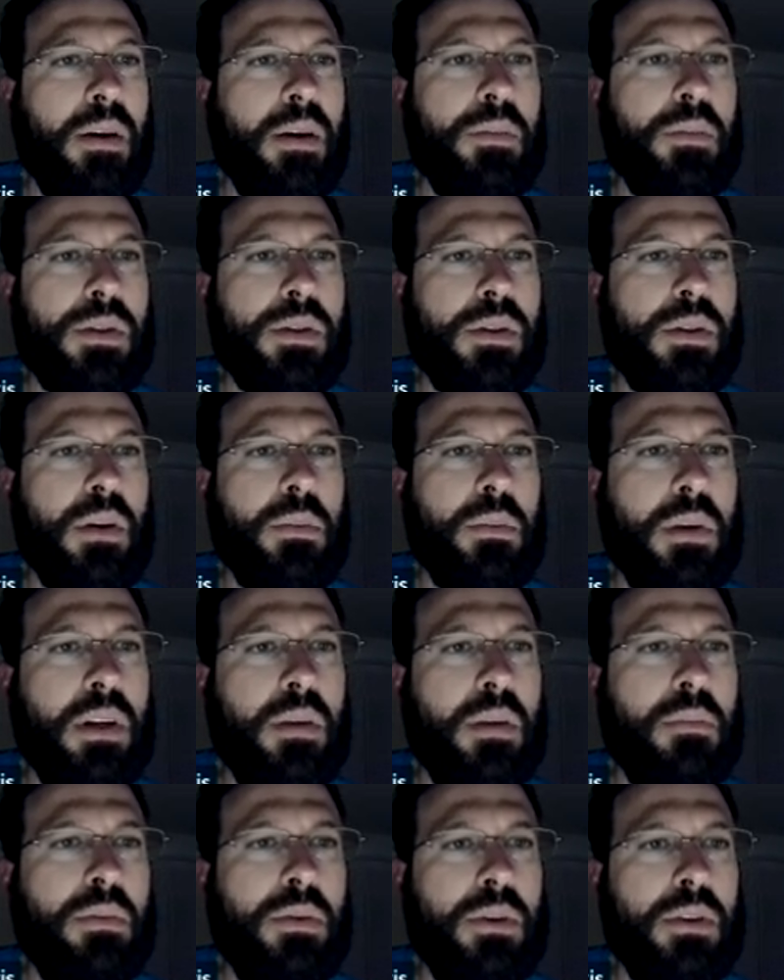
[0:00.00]
So I'm going to
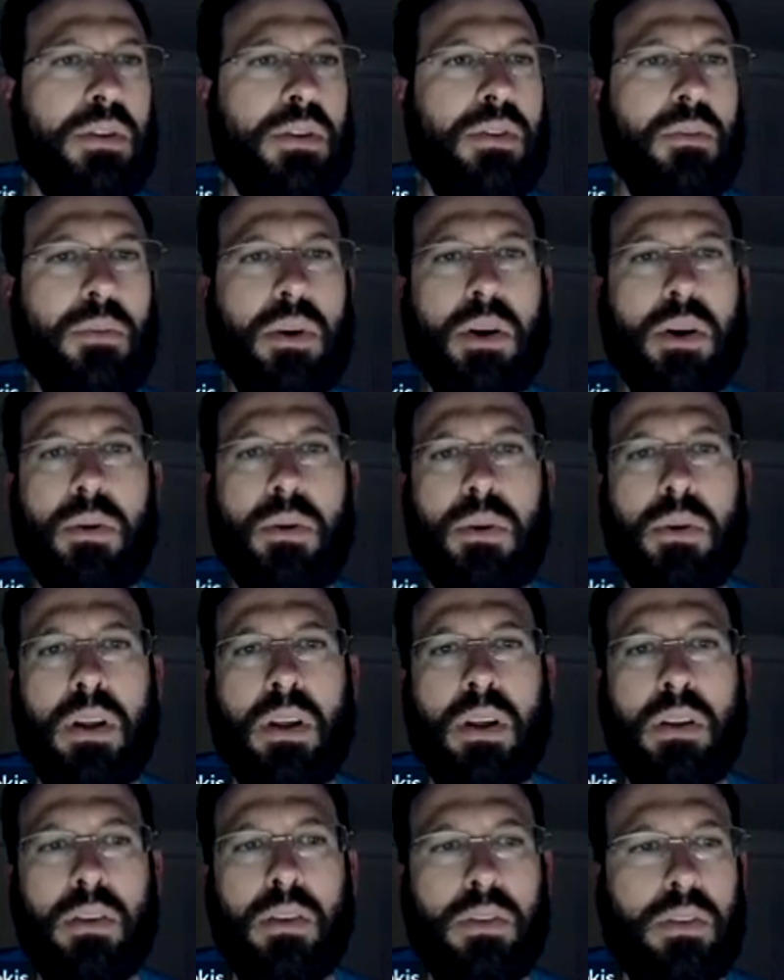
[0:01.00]
import some
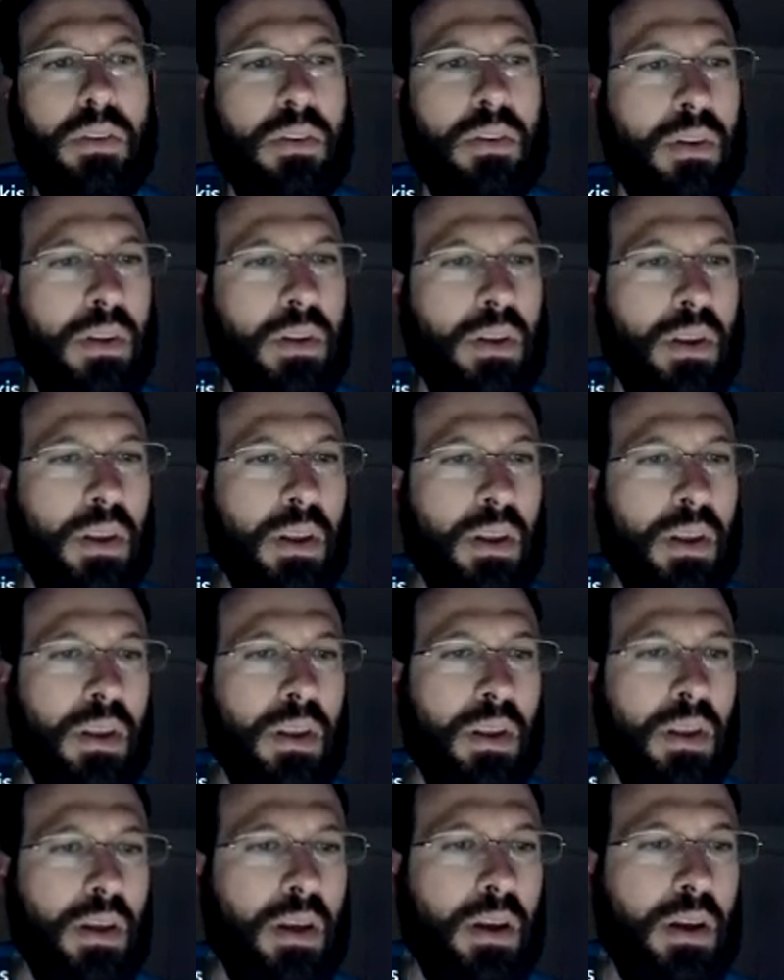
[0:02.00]
recordings.
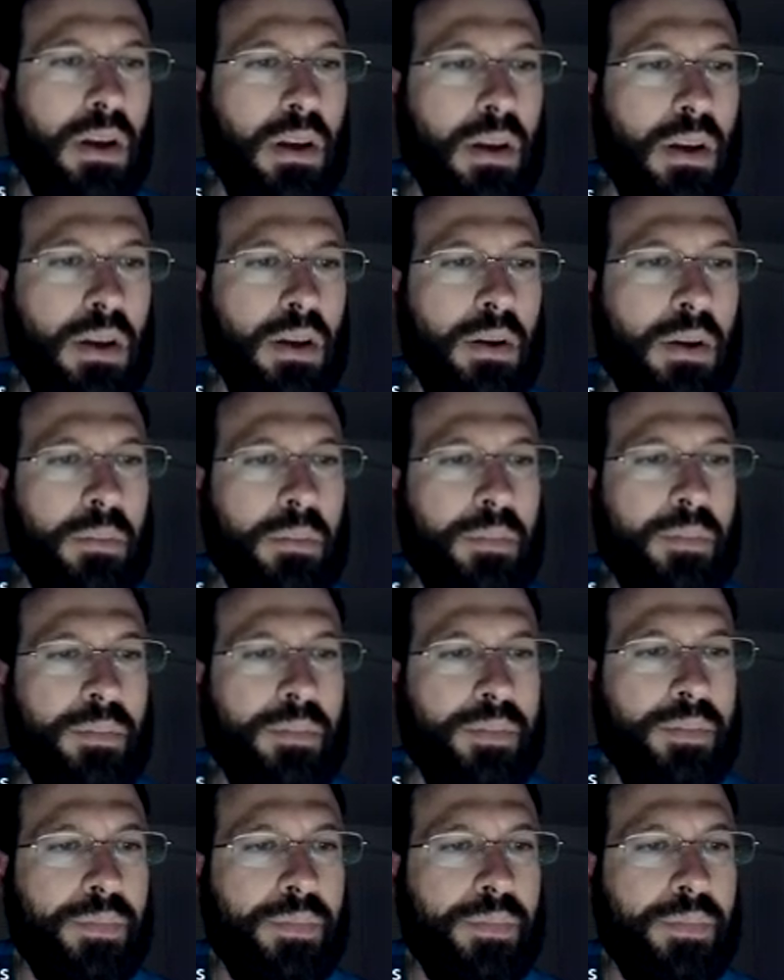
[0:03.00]
I'm